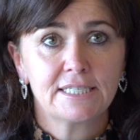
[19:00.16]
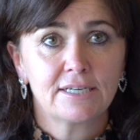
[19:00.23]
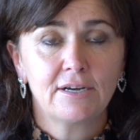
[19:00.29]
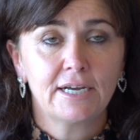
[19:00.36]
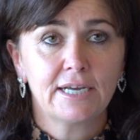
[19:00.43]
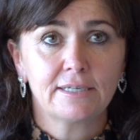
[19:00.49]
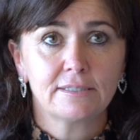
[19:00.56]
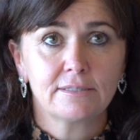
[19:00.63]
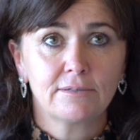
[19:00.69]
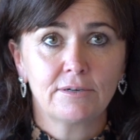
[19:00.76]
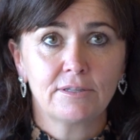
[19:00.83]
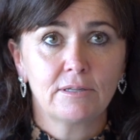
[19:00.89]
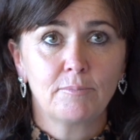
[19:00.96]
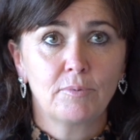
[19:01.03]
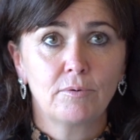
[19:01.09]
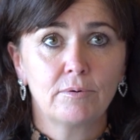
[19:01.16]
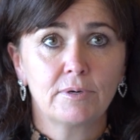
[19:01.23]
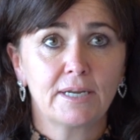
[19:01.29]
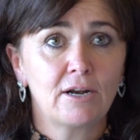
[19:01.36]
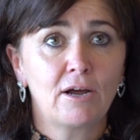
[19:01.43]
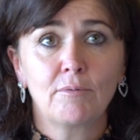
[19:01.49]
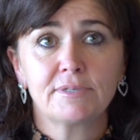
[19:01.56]
died on the board
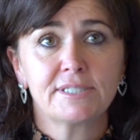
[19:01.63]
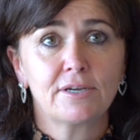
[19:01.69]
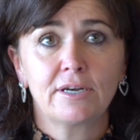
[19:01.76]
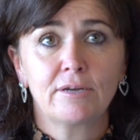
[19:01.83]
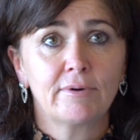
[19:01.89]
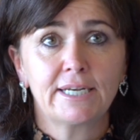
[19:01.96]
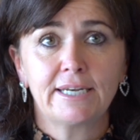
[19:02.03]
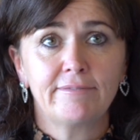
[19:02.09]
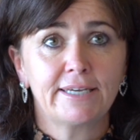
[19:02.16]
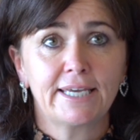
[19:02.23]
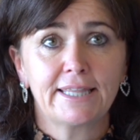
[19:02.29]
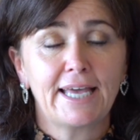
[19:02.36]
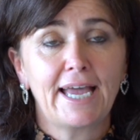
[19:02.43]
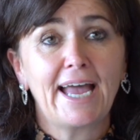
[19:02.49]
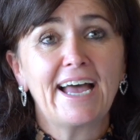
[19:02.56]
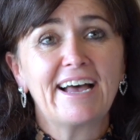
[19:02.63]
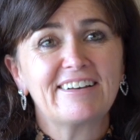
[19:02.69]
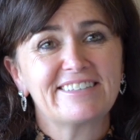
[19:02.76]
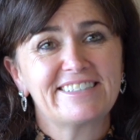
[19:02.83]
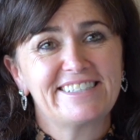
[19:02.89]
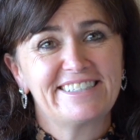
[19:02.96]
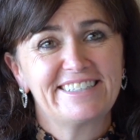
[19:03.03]
and I was the only one living in the
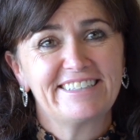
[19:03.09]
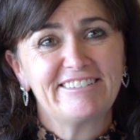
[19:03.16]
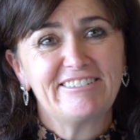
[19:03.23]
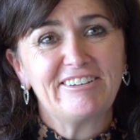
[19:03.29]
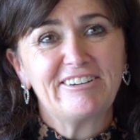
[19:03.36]
house,